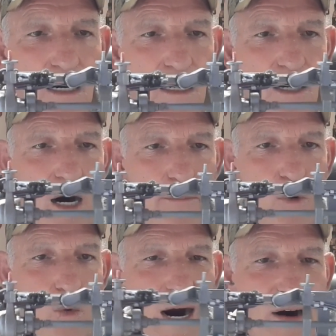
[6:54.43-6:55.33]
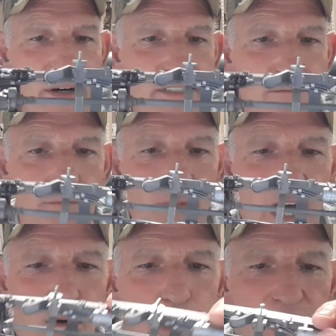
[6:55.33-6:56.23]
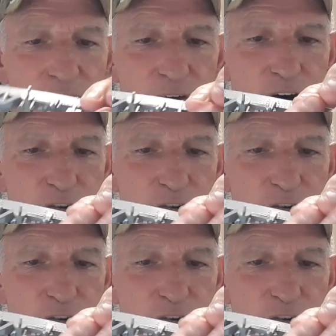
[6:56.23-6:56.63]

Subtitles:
copper wiring. That wiring there,